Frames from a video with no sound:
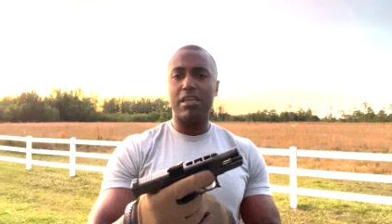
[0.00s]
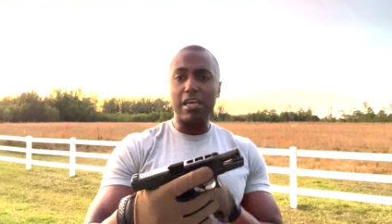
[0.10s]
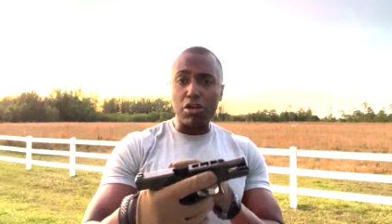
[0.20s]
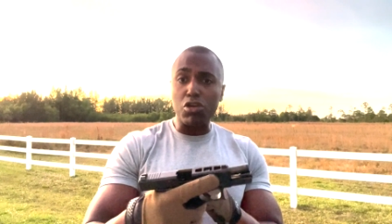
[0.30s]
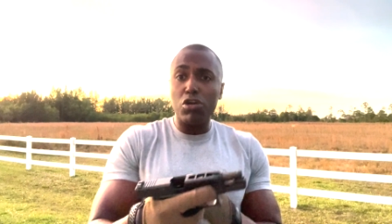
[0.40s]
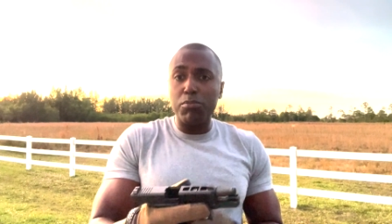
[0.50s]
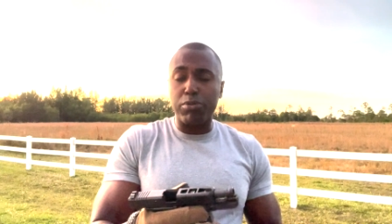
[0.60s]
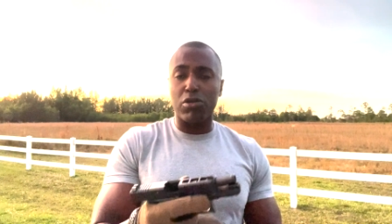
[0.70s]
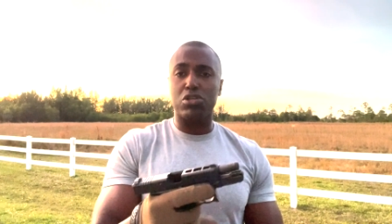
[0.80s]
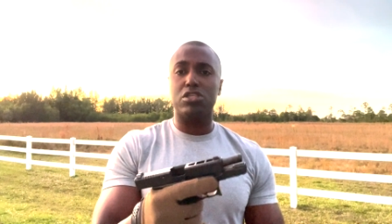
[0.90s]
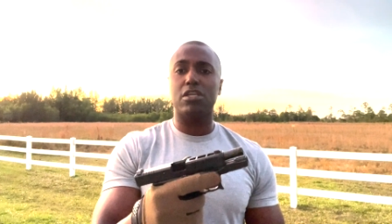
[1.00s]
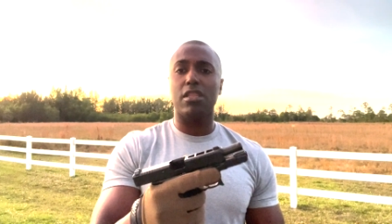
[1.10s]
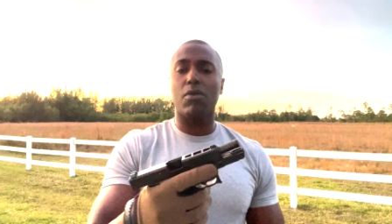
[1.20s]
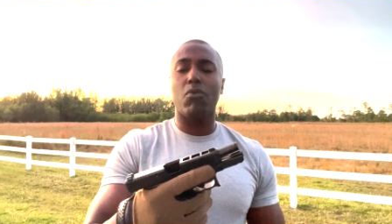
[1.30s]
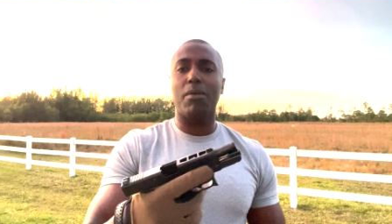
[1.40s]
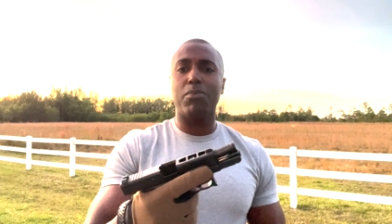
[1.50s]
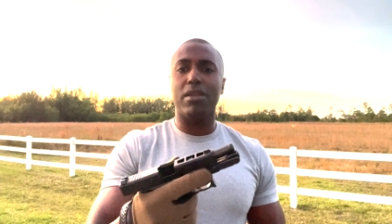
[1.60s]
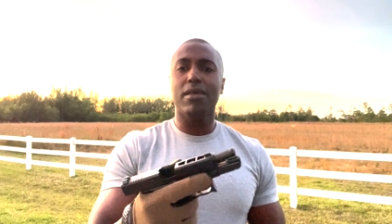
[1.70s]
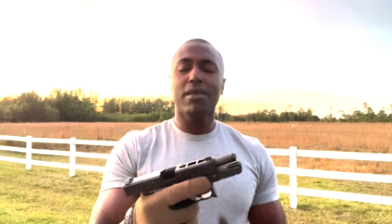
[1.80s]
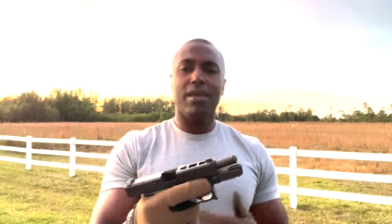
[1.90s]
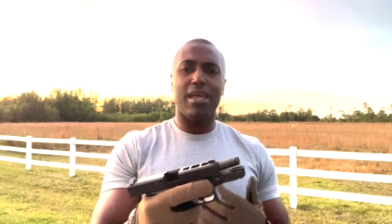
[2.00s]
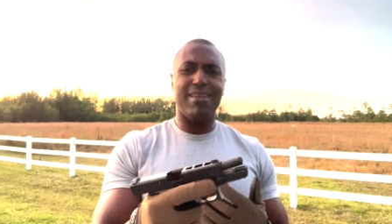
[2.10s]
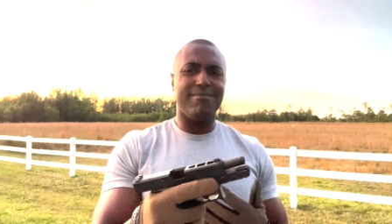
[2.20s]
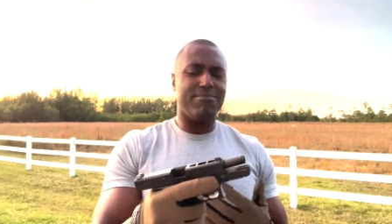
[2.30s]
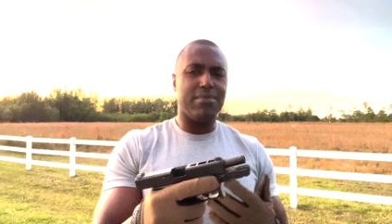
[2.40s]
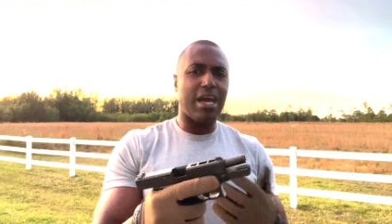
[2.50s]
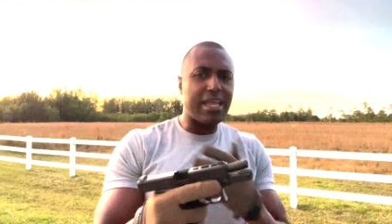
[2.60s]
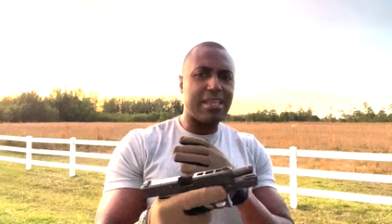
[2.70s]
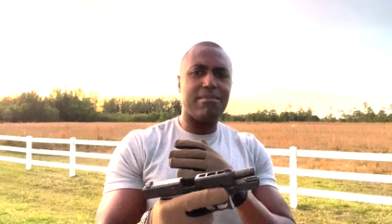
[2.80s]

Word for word: get a good purchase on that weapon and not